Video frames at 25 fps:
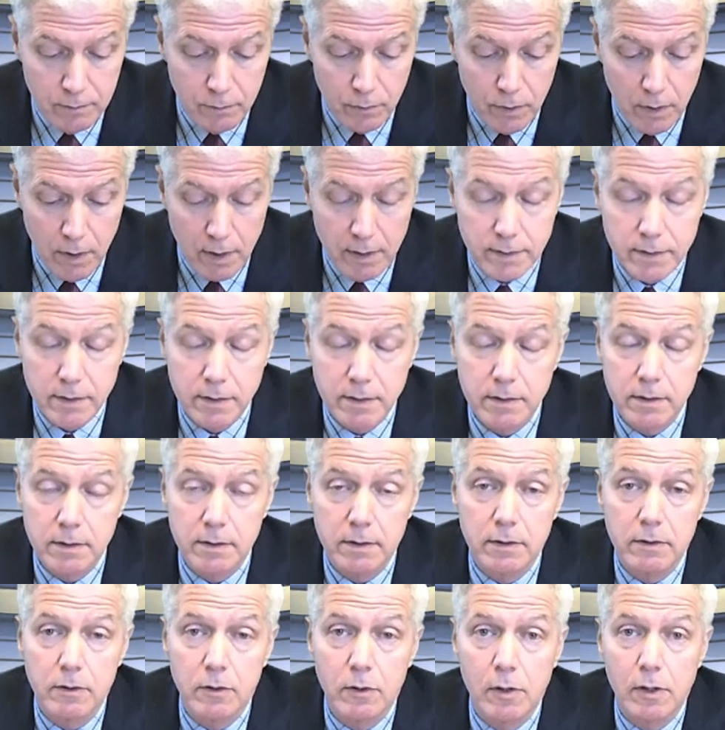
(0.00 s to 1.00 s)
walked into
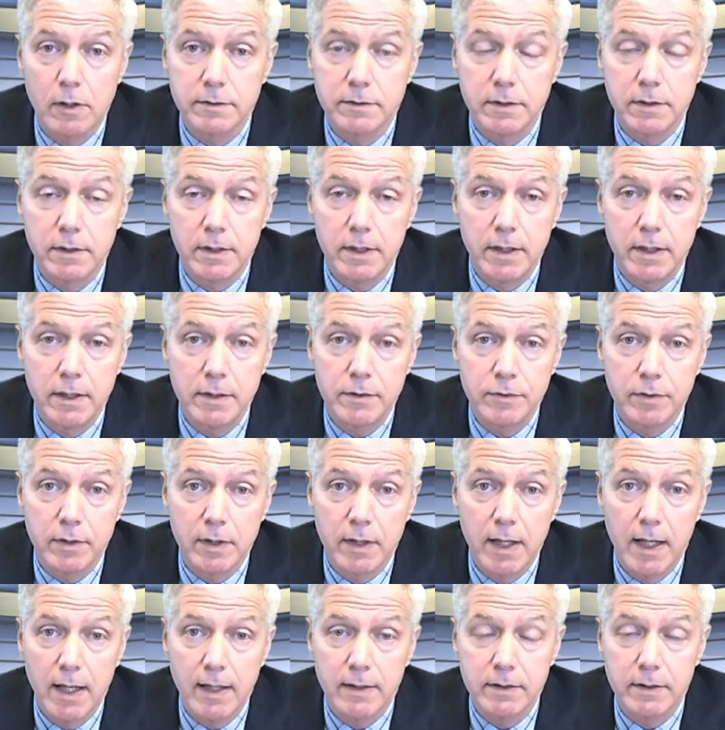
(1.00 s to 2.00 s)
the Carlton
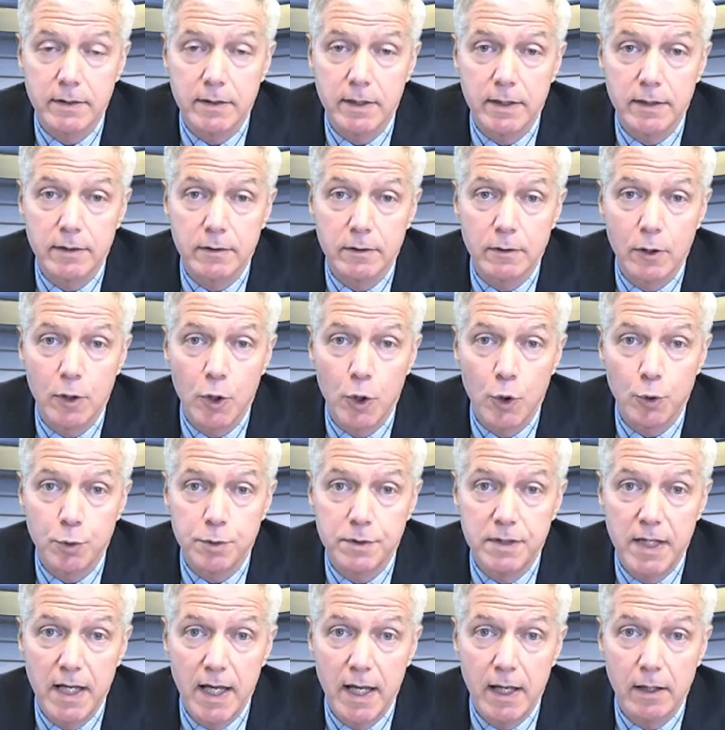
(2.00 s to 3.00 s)
Intercontinental
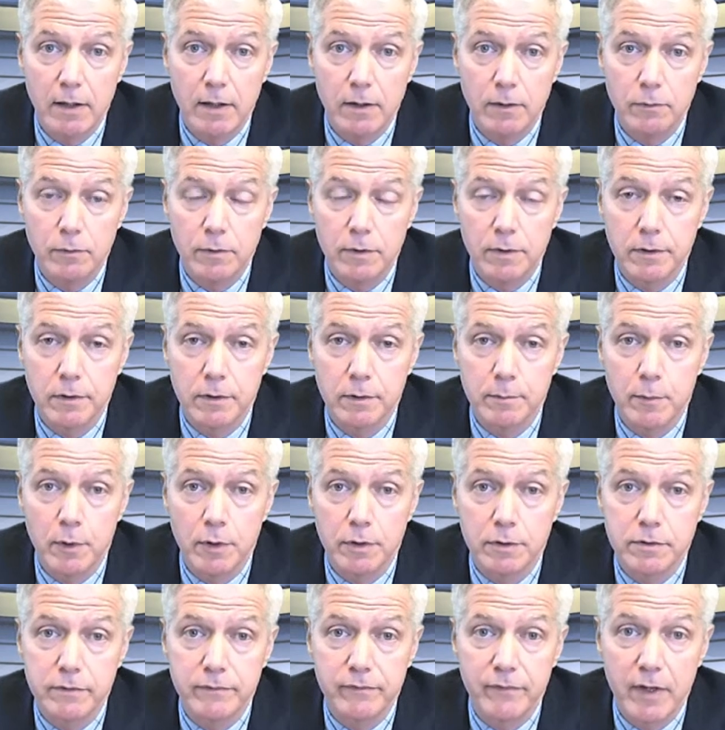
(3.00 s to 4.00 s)
Hotel, one of the
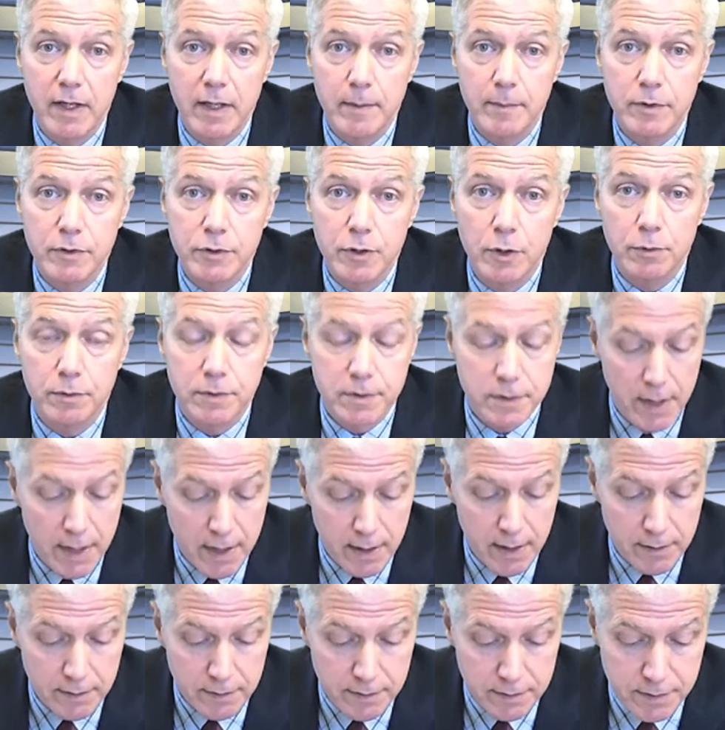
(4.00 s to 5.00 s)
most famous
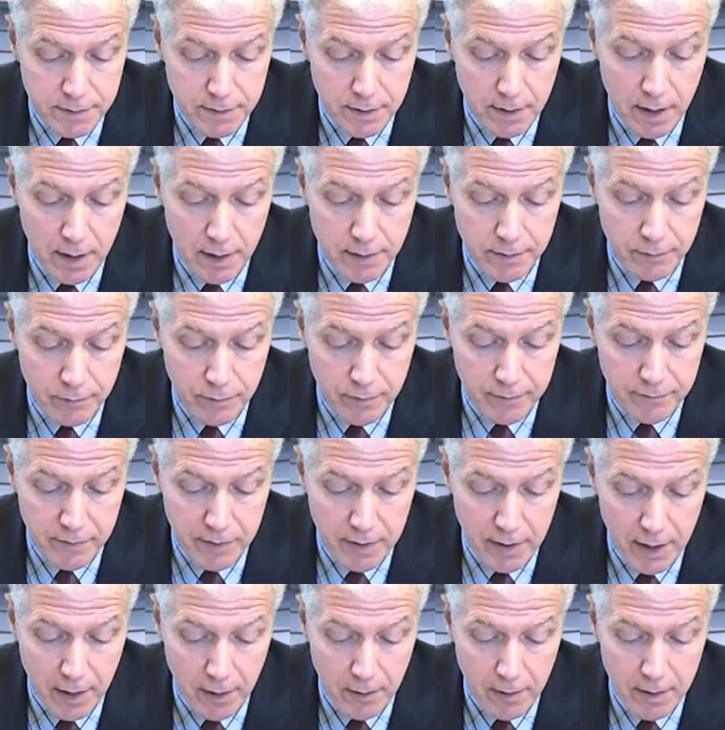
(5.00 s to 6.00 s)
hotels on the
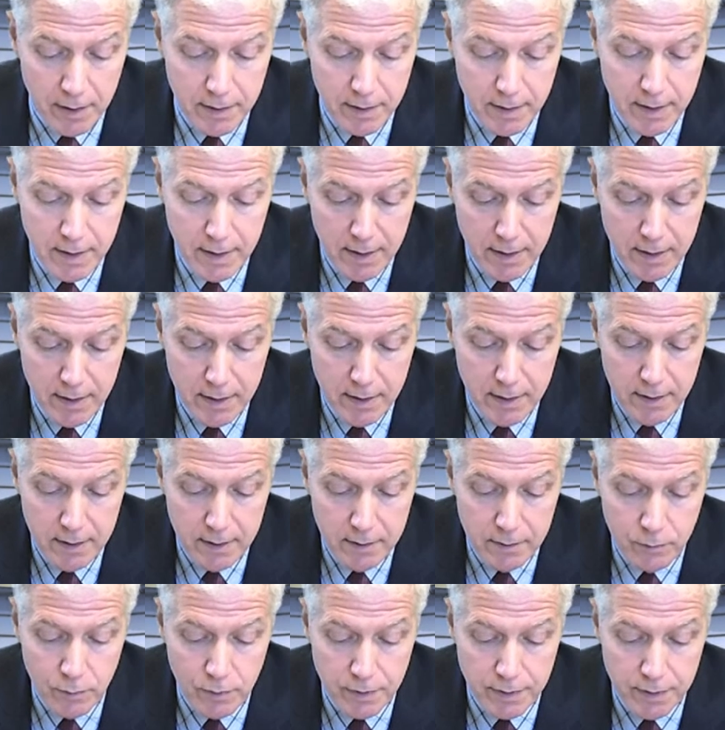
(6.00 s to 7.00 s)
Riviera.
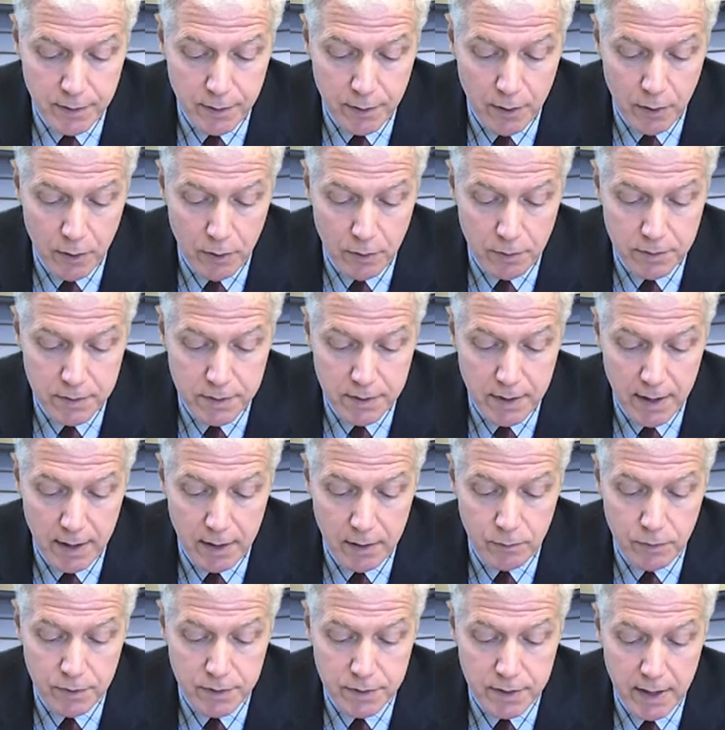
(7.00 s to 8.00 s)
Within the
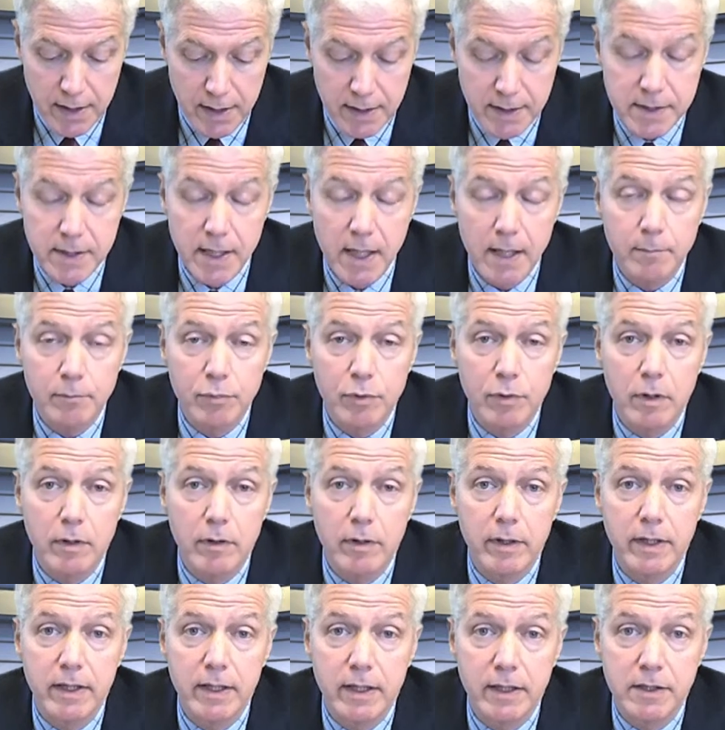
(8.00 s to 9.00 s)
hotel was a
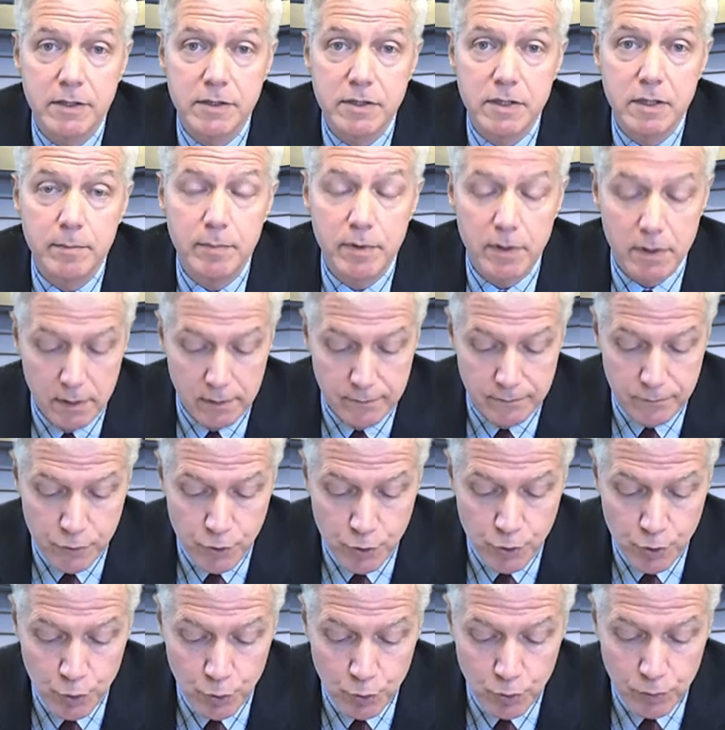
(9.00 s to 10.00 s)
temporary exhibit
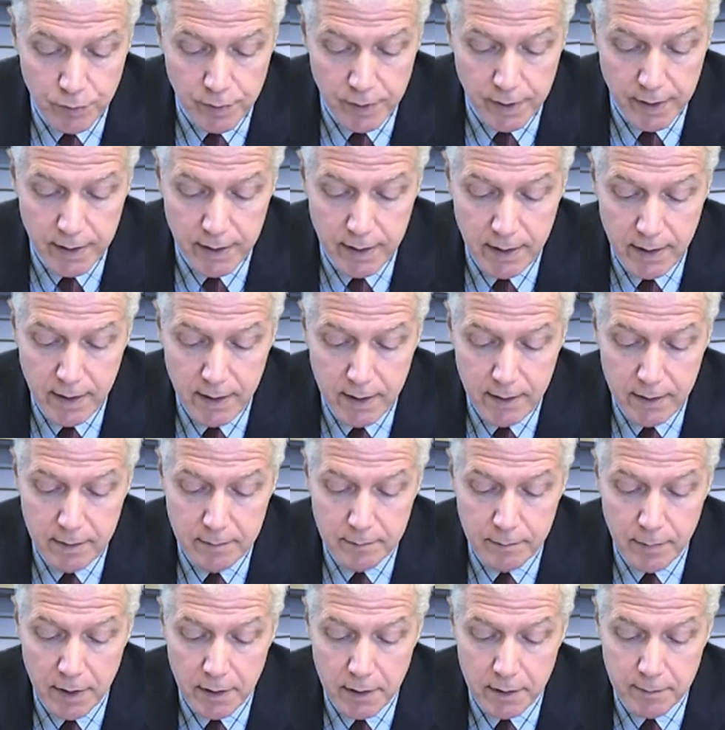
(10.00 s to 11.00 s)
of jewelry
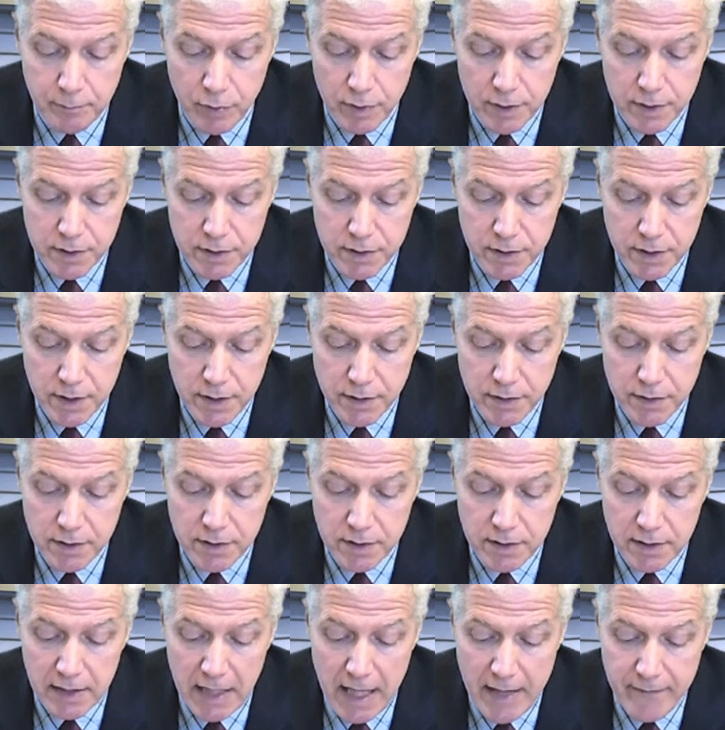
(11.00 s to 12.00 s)
by the
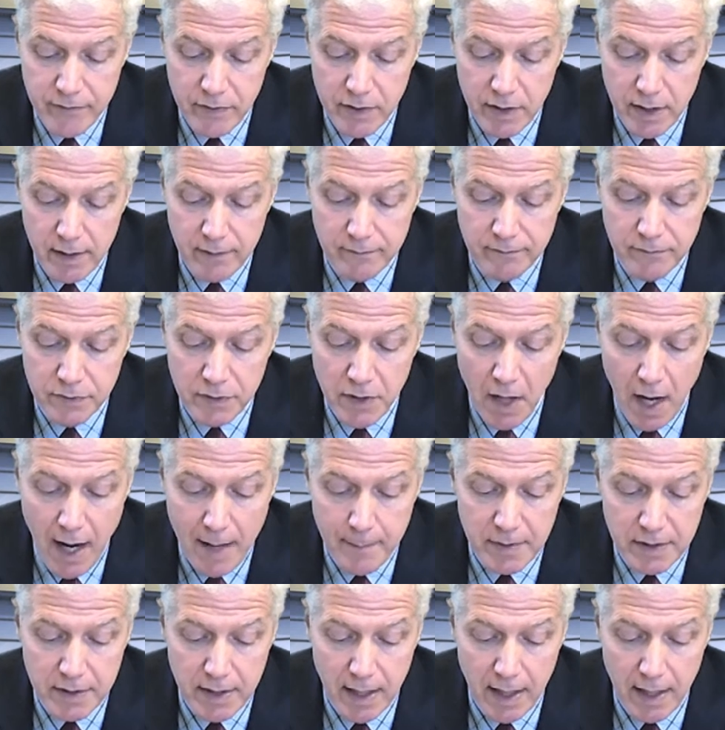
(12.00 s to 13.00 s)
prestigious Levia
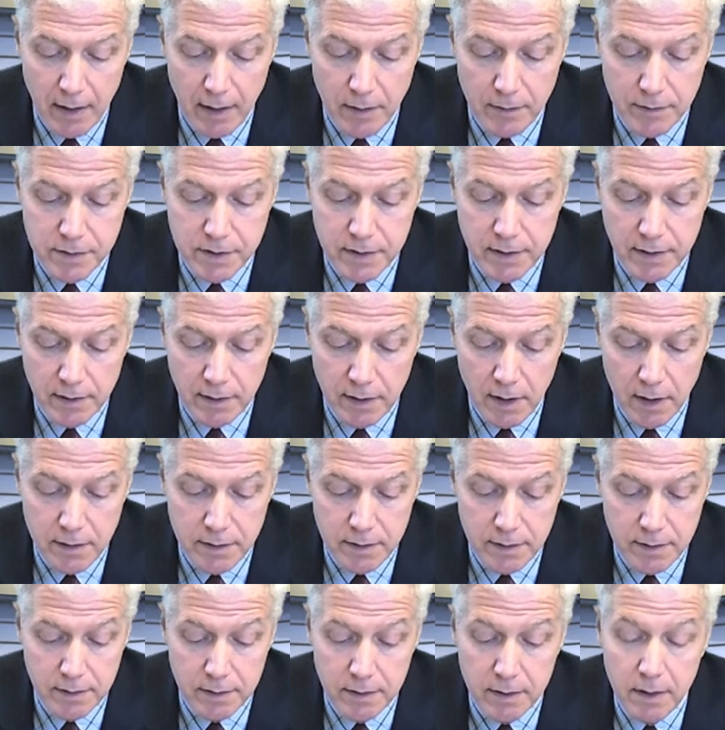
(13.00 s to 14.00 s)
Diamond House in
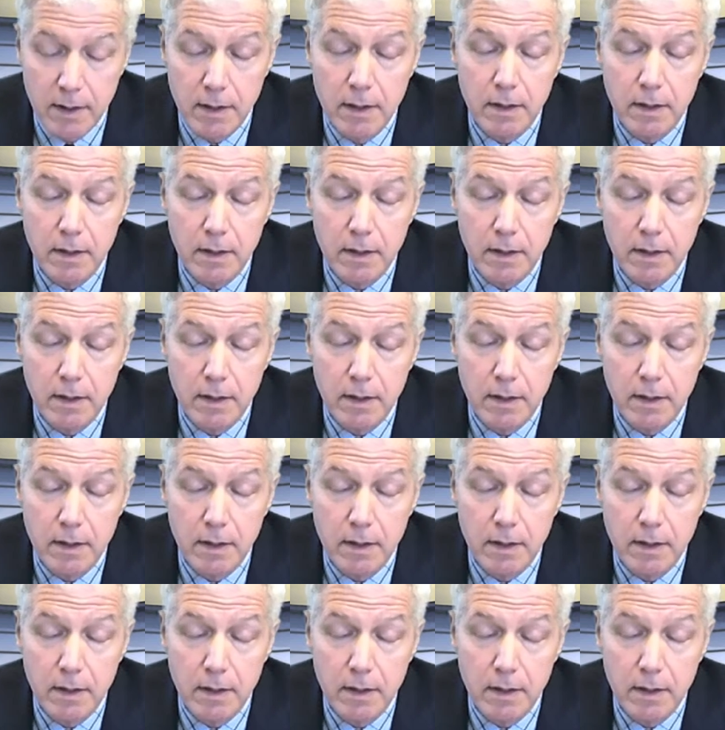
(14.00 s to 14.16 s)
London,